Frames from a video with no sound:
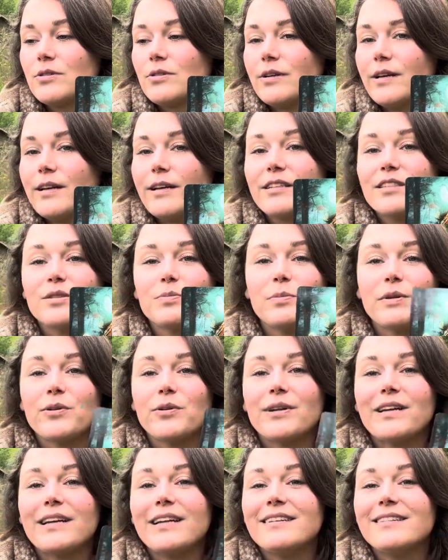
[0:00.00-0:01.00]

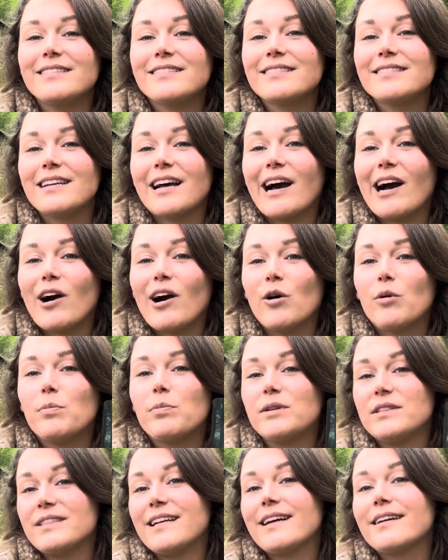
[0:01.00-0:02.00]
experience how
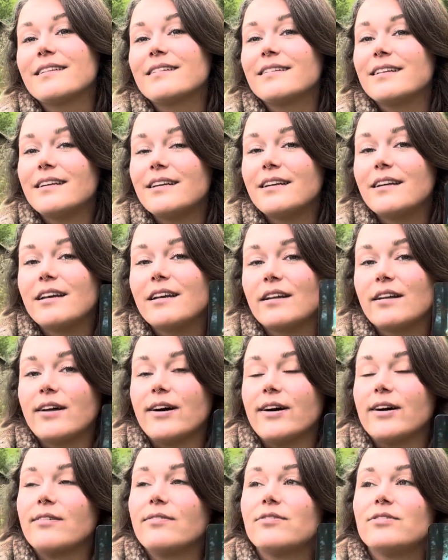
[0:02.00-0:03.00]
protected and
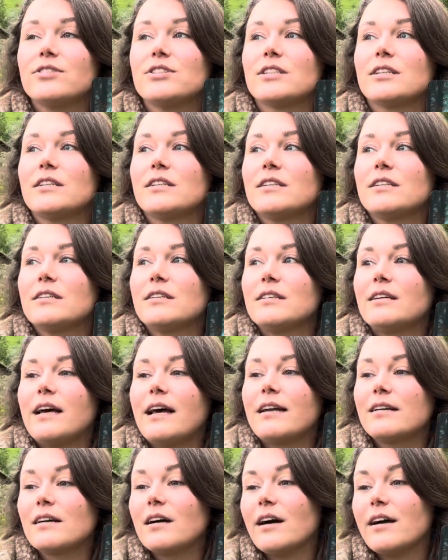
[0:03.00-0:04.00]
loved
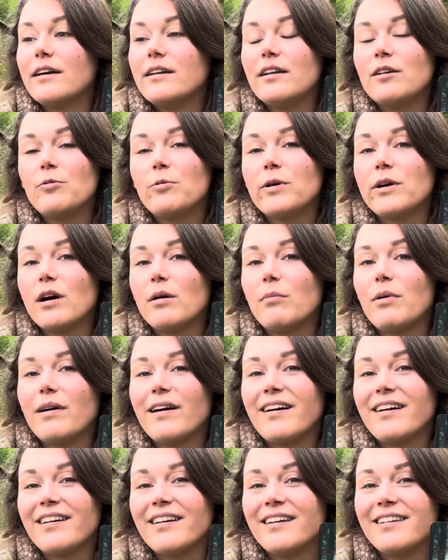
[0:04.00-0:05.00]
and guided we are
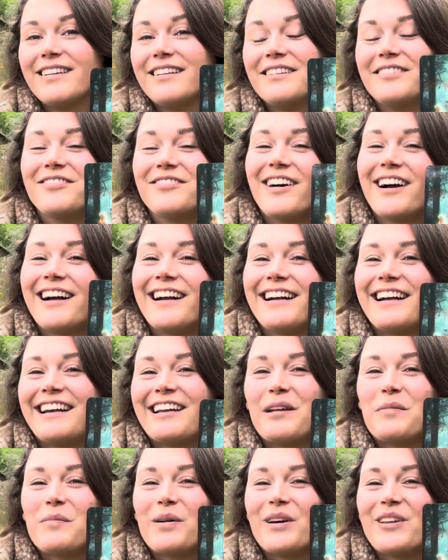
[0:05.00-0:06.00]
by the divine
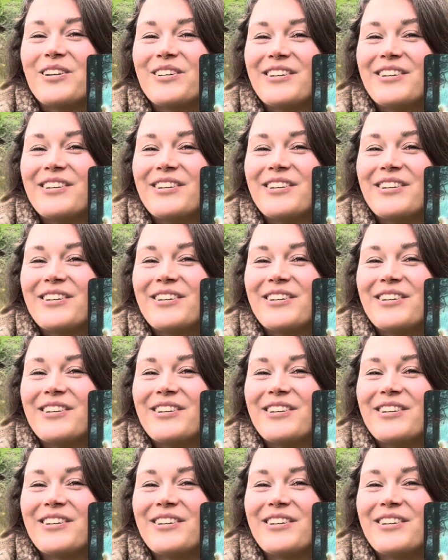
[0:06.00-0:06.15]
and Mother